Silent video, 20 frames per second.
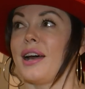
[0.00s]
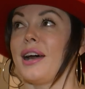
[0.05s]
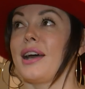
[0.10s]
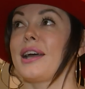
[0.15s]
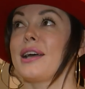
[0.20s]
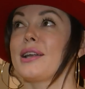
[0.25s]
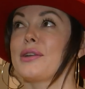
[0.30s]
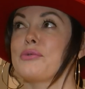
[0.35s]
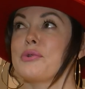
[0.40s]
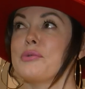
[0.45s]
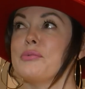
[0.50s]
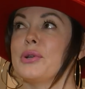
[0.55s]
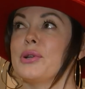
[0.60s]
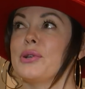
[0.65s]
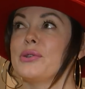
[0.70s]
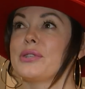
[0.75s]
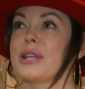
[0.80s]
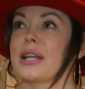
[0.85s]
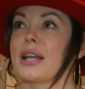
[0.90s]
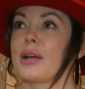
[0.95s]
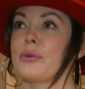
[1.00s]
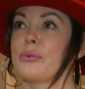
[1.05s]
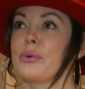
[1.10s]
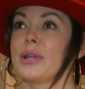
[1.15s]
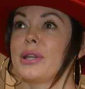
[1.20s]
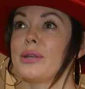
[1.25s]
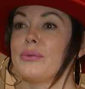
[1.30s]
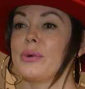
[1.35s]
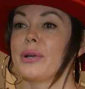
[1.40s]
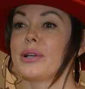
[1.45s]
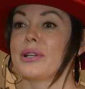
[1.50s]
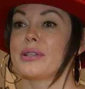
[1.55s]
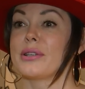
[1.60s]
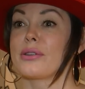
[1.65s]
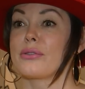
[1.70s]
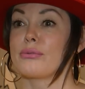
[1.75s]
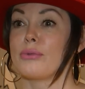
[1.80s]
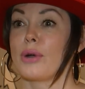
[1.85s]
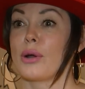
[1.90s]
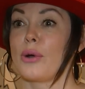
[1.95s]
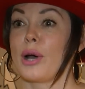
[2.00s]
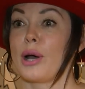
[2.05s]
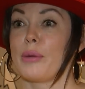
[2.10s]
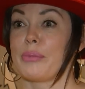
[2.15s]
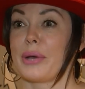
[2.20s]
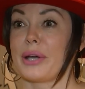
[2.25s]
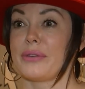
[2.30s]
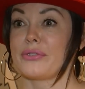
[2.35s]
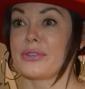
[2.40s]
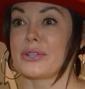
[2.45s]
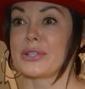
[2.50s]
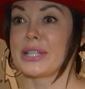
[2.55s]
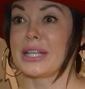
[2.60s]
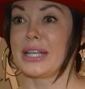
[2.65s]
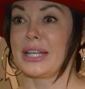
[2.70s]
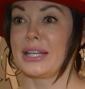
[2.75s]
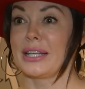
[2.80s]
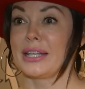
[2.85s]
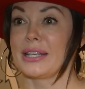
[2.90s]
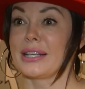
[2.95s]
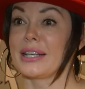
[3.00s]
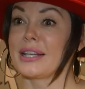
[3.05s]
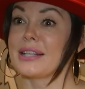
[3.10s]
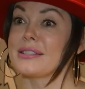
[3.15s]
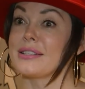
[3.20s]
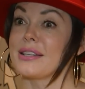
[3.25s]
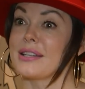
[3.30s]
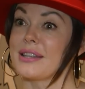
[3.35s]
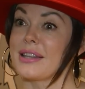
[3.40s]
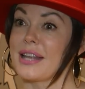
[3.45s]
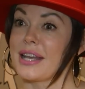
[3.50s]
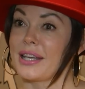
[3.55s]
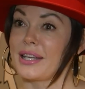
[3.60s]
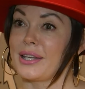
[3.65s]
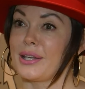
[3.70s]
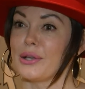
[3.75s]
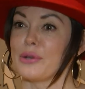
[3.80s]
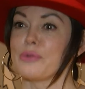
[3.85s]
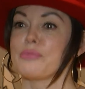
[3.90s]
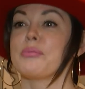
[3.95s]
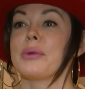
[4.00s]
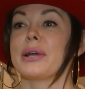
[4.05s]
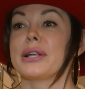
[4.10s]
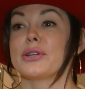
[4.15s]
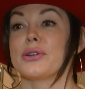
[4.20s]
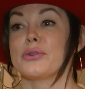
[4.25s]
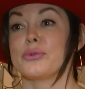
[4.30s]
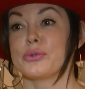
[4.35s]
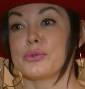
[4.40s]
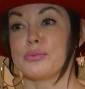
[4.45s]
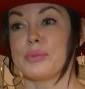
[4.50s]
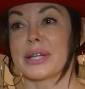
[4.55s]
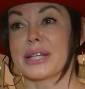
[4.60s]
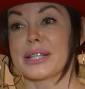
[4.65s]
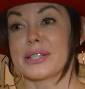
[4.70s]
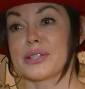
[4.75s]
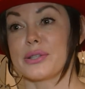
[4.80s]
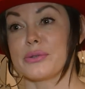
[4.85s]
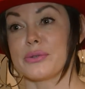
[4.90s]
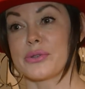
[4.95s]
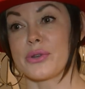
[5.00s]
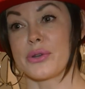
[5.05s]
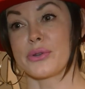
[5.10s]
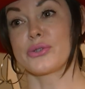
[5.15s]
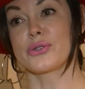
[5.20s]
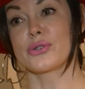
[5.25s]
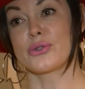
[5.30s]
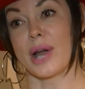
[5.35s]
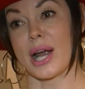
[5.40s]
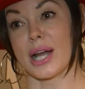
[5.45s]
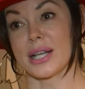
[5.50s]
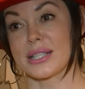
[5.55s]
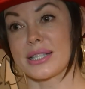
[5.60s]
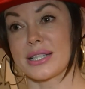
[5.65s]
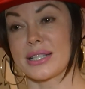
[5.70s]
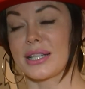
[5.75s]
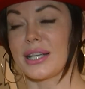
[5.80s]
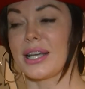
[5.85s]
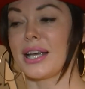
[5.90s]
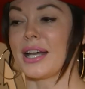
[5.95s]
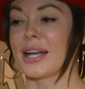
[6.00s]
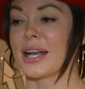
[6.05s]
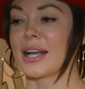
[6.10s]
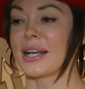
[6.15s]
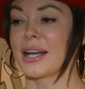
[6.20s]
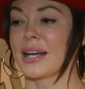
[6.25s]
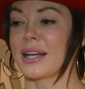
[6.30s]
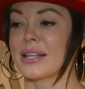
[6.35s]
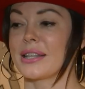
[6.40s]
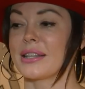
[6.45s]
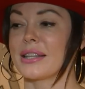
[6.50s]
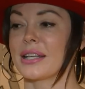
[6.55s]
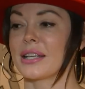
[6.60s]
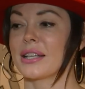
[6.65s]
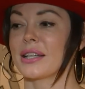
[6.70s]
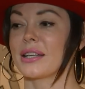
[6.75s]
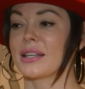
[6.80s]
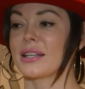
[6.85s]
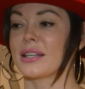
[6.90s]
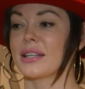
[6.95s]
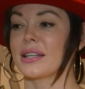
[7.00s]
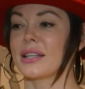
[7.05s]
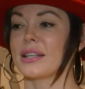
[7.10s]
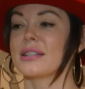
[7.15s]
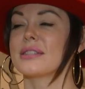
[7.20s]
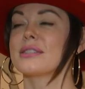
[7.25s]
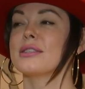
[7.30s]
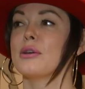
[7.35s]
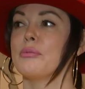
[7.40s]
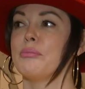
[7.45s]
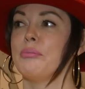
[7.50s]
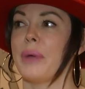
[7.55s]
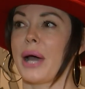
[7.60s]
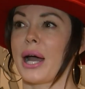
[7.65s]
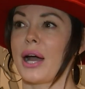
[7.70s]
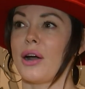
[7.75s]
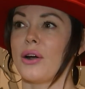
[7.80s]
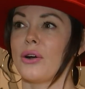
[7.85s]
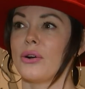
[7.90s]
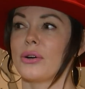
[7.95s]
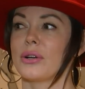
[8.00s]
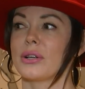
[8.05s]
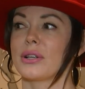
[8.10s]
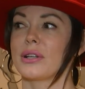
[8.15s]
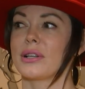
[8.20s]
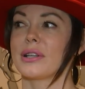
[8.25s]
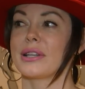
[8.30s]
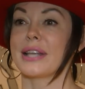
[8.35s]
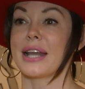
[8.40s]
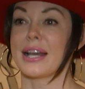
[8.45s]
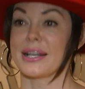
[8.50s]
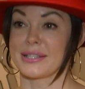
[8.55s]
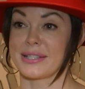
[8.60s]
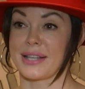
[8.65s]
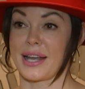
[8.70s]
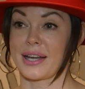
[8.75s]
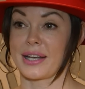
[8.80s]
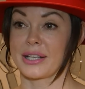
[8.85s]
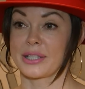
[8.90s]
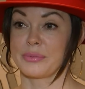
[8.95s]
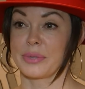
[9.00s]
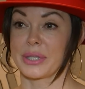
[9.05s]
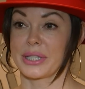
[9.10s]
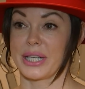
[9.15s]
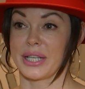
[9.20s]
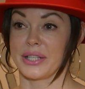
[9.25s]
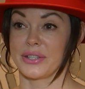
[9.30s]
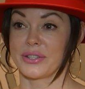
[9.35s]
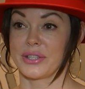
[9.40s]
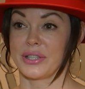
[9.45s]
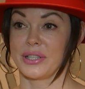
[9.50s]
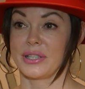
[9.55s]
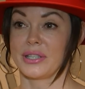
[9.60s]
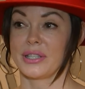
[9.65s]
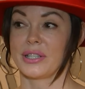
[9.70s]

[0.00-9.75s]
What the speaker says: I had a woman who said, I really wanted to throw up after seeing it, and I said, thank you, but it was because she was so stressed. And I think it's about, yes, that expectation.